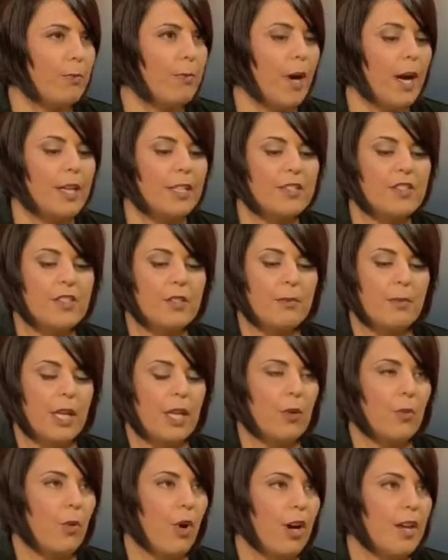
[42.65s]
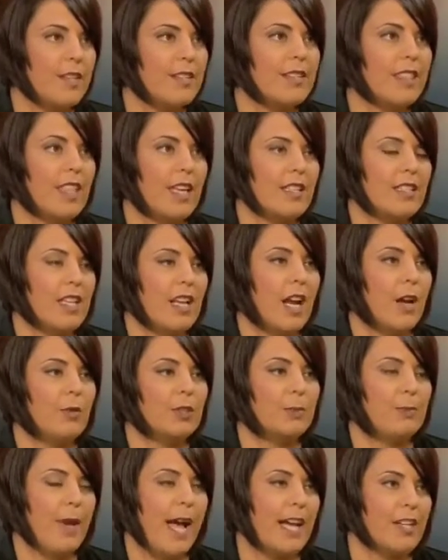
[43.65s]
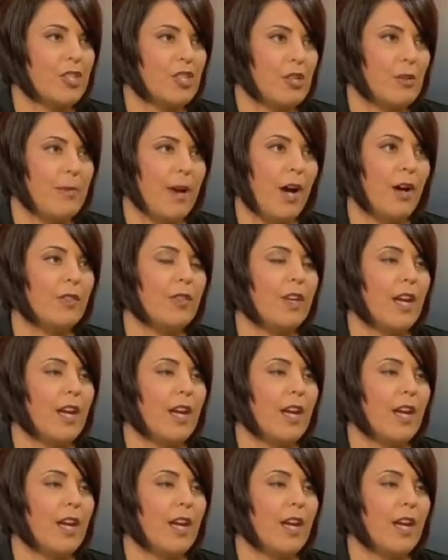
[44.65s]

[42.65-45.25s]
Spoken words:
but to me it was things that I was passionate about,